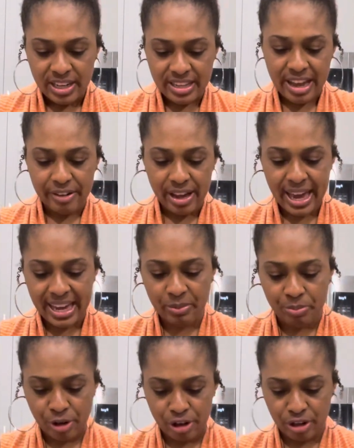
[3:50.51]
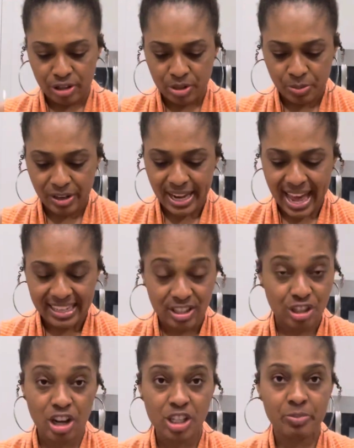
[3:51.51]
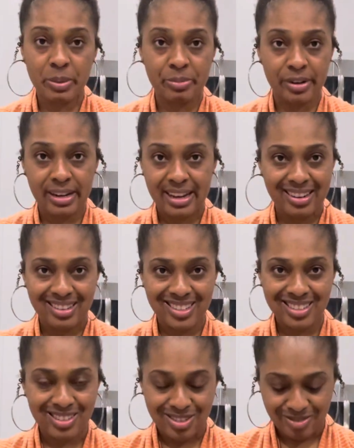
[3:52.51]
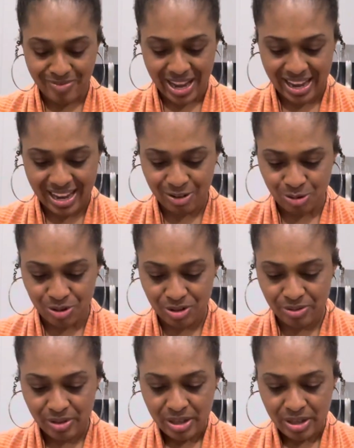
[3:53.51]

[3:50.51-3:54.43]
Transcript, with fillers: your hand burns, but I can touch pepper and it, my hand wouldn't